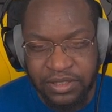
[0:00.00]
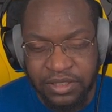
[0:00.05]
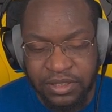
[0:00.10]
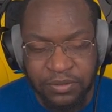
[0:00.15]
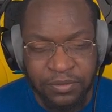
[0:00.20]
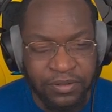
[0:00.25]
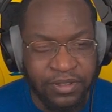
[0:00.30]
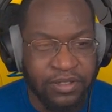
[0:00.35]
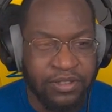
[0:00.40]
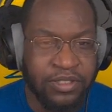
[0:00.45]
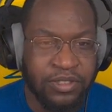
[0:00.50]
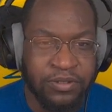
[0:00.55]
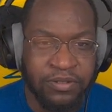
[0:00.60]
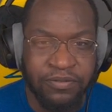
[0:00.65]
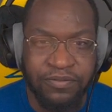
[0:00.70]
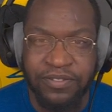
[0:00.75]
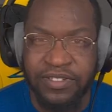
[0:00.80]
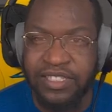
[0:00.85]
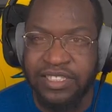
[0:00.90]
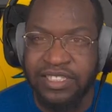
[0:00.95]
since we're already
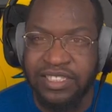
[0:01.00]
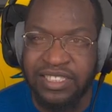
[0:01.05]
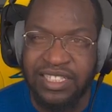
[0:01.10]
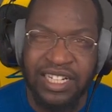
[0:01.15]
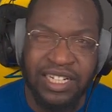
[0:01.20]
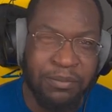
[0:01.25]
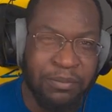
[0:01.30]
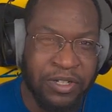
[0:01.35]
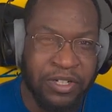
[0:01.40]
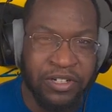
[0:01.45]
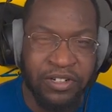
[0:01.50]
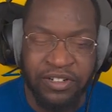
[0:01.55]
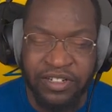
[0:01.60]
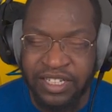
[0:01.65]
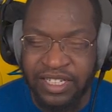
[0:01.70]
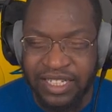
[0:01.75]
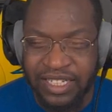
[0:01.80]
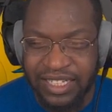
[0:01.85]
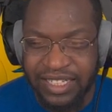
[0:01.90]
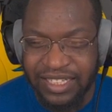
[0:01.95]
doing freeze, it's kind of
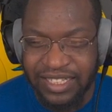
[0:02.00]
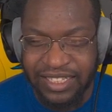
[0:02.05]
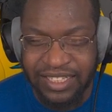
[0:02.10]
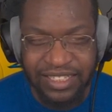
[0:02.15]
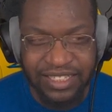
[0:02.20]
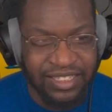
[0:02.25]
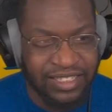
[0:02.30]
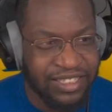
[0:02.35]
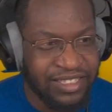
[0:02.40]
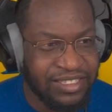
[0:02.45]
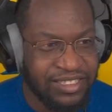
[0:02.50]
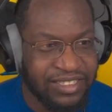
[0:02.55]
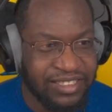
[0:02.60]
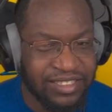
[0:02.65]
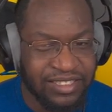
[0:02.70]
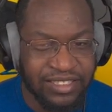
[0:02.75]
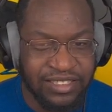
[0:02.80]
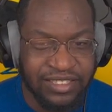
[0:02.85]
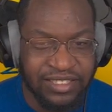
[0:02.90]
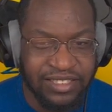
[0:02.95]
mirrory. Let's
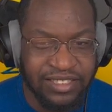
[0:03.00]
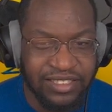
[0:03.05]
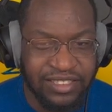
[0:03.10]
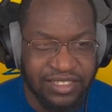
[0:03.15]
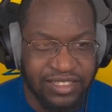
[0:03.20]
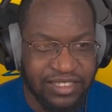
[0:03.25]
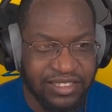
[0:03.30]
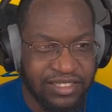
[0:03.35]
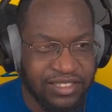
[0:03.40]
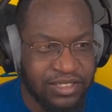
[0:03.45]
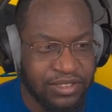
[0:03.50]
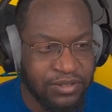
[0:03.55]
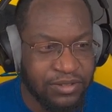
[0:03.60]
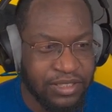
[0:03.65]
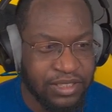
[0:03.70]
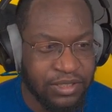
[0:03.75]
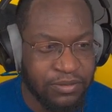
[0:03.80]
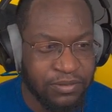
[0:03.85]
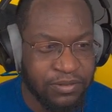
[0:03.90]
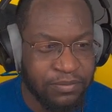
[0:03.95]
go
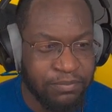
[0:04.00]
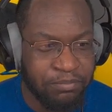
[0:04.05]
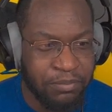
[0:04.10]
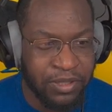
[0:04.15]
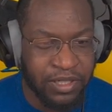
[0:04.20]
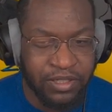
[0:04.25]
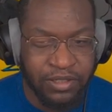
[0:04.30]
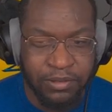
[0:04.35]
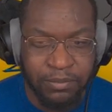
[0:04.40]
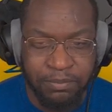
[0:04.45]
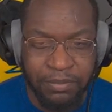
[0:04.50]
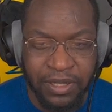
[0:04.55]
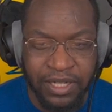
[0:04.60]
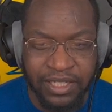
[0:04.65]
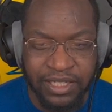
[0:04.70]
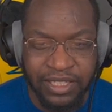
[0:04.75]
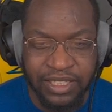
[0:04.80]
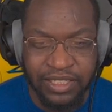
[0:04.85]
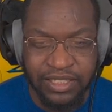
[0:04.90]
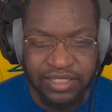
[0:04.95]
here with Barrel
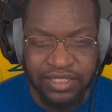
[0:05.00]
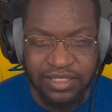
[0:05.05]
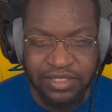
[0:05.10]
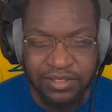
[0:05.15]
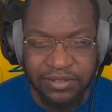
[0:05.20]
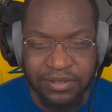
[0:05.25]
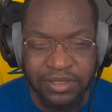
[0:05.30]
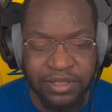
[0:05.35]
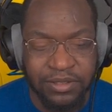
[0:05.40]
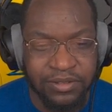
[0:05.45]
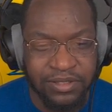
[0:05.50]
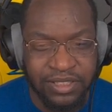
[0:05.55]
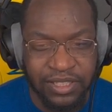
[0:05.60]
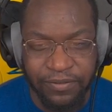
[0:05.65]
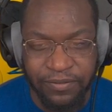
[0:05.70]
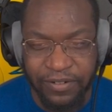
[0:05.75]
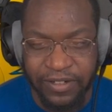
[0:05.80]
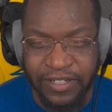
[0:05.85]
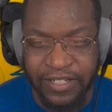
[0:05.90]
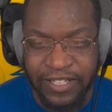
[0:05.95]
Belly. It's a little
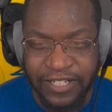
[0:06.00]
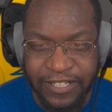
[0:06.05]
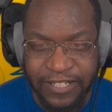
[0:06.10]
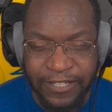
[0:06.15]
different.